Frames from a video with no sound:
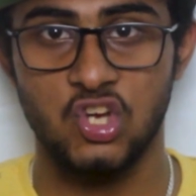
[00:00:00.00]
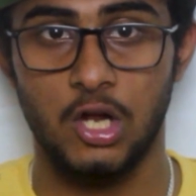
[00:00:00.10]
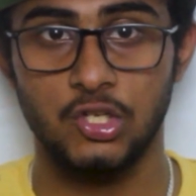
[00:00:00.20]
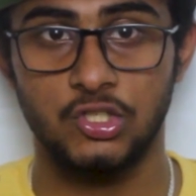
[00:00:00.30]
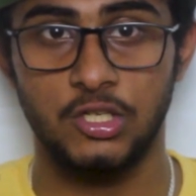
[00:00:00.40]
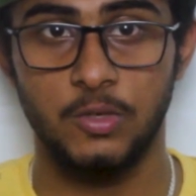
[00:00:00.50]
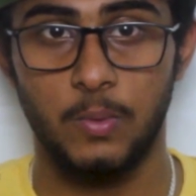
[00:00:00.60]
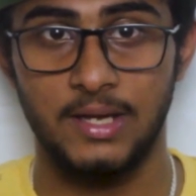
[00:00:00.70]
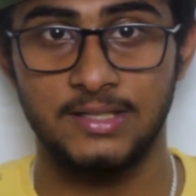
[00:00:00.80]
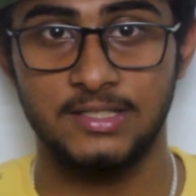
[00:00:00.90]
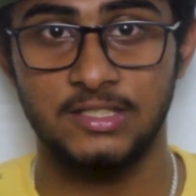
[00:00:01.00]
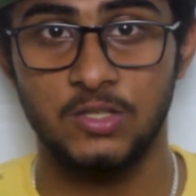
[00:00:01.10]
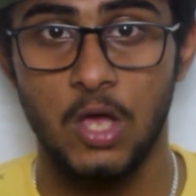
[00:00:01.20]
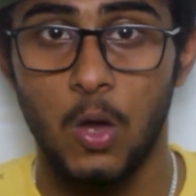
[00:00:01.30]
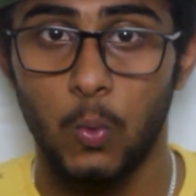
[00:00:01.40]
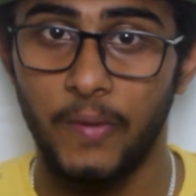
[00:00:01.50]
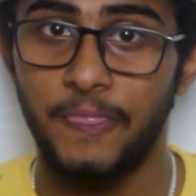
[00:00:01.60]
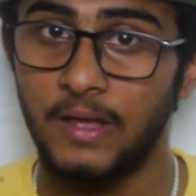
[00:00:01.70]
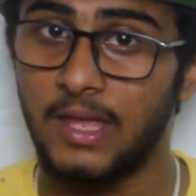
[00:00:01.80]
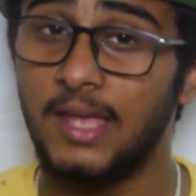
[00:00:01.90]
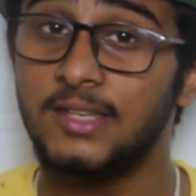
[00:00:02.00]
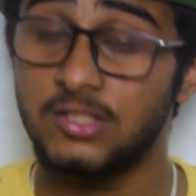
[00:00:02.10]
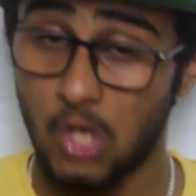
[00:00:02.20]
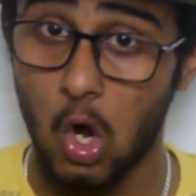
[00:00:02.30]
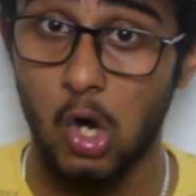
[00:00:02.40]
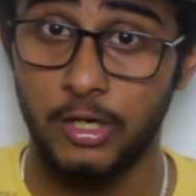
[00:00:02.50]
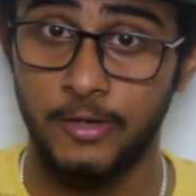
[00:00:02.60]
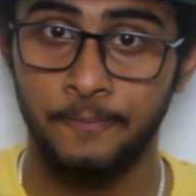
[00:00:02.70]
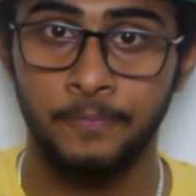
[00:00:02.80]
charge the devices with the case on.